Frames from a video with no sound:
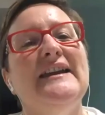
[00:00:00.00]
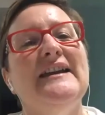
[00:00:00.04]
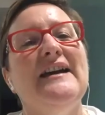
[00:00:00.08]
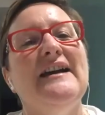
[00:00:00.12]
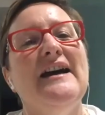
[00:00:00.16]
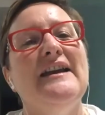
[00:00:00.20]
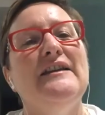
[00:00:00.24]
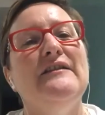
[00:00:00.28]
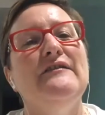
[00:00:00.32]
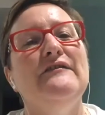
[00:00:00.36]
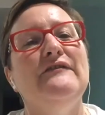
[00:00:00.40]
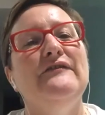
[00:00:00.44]

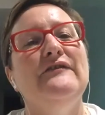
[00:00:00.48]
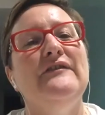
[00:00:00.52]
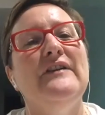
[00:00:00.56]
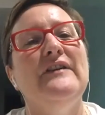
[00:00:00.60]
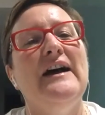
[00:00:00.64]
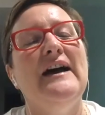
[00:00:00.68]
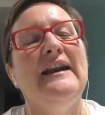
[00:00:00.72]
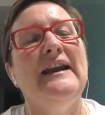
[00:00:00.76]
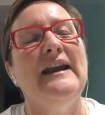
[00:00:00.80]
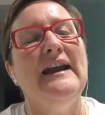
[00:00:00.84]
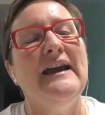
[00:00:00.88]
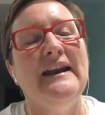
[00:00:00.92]
kind of,
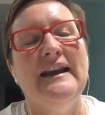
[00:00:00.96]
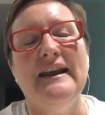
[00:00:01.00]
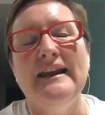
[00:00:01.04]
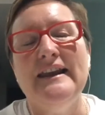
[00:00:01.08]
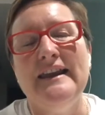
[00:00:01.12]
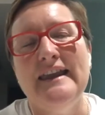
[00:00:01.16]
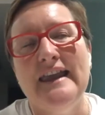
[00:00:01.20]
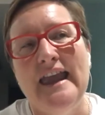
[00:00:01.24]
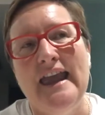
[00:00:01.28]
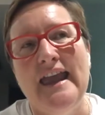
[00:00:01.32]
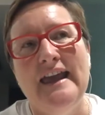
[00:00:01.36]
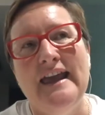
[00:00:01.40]
and
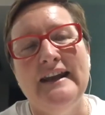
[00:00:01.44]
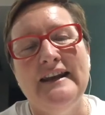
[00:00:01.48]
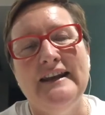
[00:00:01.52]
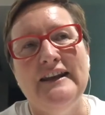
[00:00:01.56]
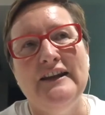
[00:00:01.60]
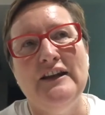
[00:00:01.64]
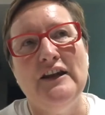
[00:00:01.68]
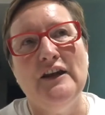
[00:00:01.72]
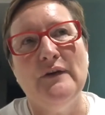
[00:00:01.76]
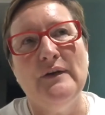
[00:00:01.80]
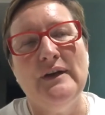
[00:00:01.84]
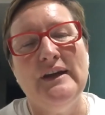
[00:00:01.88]

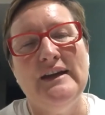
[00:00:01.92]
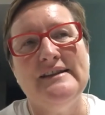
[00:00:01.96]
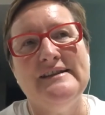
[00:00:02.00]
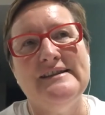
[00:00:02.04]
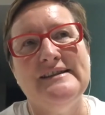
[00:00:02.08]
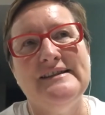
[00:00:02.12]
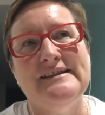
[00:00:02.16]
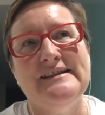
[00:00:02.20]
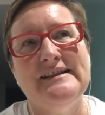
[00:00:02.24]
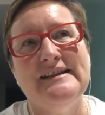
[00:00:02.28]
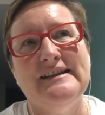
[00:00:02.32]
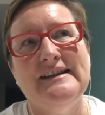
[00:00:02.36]
again,
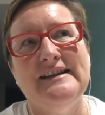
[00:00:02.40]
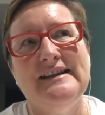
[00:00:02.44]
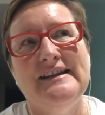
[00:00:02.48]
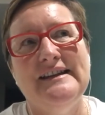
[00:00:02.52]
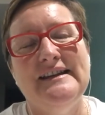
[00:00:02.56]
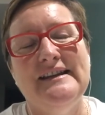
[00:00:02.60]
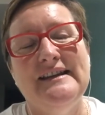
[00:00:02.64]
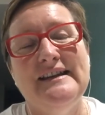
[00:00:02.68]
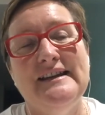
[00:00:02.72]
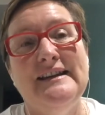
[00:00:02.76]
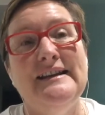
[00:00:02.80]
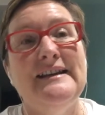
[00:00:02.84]

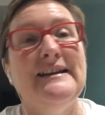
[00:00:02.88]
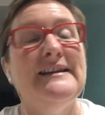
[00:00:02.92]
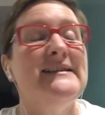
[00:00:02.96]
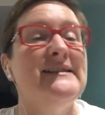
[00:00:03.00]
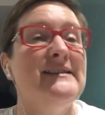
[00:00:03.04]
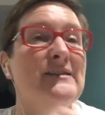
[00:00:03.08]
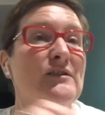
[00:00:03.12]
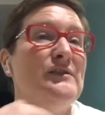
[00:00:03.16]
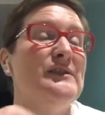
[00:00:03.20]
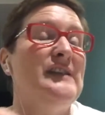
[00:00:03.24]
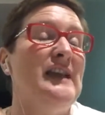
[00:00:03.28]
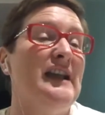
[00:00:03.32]
it
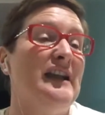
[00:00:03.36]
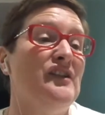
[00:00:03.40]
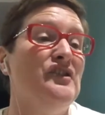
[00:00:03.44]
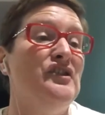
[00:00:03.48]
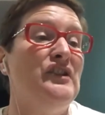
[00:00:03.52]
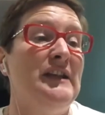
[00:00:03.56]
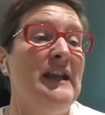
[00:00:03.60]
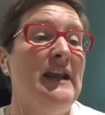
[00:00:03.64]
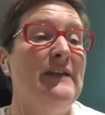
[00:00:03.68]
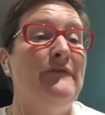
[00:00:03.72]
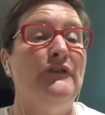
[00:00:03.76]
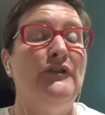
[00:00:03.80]
is so sad
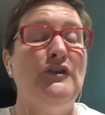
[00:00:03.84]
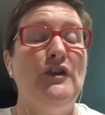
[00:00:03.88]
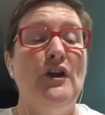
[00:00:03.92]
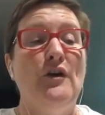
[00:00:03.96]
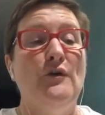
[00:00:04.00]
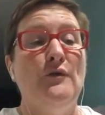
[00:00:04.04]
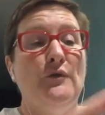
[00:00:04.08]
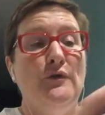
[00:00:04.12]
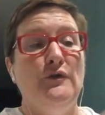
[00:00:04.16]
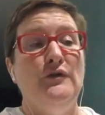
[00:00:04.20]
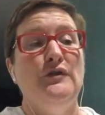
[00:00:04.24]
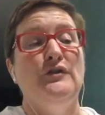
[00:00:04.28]
because you never
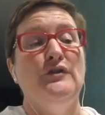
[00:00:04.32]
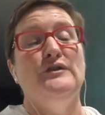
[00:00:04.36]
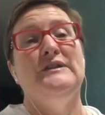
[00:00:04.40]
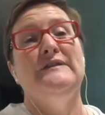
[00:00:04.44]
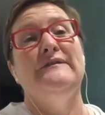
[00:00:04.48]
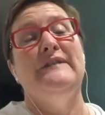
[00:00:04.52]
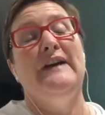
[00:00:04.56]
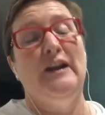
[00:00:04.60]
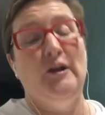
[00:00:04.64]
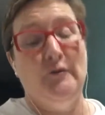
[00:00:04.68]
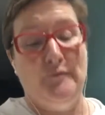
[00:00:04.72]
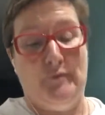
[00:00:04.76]
know who you're
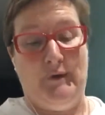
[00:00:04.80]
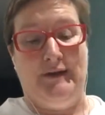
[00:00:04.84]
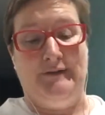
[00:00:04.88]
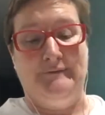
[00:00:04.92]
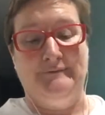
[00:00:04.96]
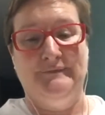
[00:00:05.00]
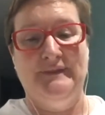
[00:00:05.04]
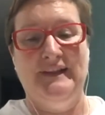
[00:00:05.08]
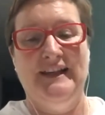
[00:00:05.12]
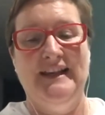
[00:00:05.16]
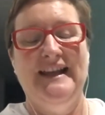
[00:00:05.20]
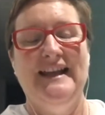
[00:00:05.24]

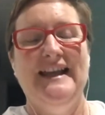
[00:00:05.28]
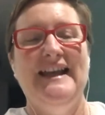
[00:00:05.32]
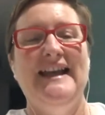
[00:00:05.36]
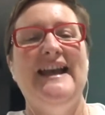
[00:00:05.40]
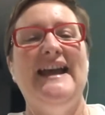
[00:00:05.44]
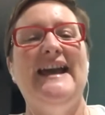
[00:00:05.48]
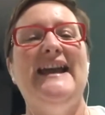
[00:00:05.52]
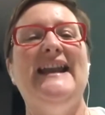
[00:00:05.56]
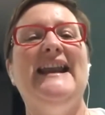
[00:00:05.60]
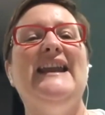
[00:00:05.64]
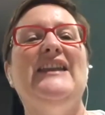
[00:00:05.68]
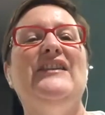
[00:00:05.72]
developing.
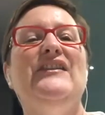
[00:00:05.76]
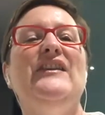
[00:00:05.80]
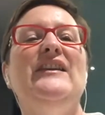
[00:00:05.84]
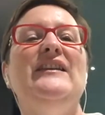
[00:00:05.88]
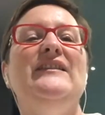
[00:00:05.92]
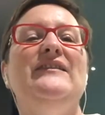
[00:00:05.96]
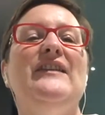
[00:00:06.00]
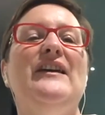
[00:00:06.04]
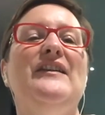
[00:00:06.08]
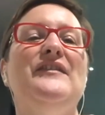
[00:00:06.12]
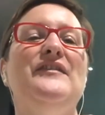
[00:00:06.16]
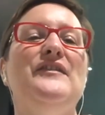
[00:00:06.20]
And I
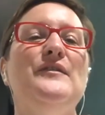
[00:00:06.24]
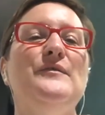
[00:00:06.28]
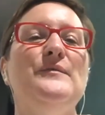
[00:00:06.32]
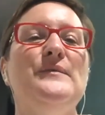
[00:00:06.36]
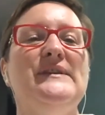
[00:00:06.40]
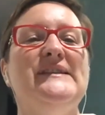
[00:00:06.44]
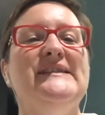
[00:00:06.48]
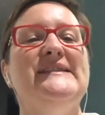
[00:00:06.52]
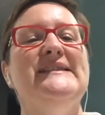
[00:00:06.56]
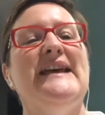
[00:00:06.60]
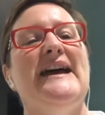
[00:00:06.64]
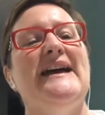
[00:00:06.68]
think that there
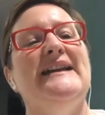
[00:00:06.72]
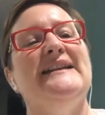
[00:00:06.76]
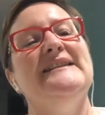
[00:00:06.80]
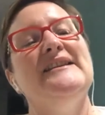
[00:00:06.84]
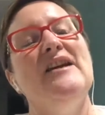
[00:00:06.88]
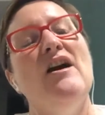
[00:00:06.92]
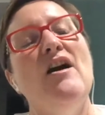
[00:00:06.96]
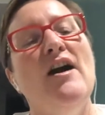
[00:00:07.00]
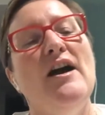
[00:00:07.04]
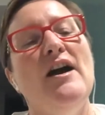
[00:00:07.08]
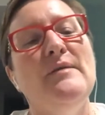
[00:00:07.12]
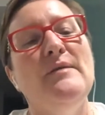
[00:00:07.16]
was that
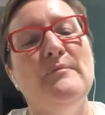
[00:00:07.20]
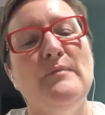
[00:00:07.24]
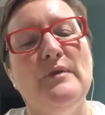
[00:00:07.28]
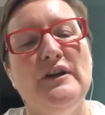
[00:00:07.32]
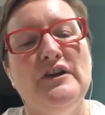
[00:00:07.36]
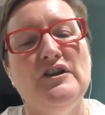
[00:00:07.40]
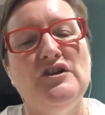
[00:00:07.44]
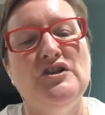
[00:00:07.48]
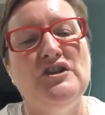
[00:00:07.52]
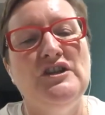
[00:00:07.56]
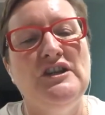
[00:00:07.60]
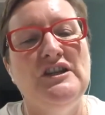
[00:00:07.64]
time
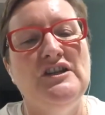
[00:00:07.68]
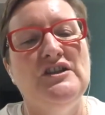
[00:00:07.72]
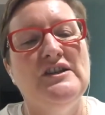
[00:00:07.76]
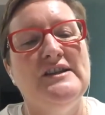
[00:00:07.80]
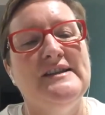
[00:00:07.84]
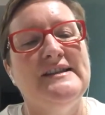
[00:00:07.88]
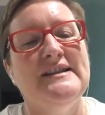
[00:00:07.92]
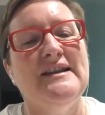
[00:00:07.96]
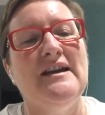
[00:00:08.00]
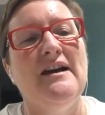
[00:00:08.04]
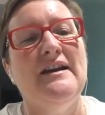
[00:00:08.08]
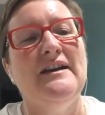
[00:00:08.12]
where she
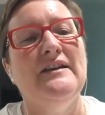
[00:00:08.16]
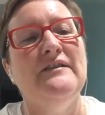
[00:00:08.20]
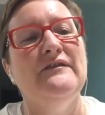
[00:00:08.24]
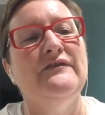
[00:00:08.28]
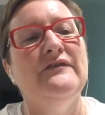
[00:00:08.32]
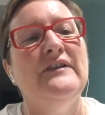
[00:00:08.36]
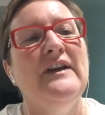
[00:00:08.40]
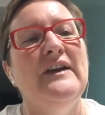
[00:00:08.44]
just kind of,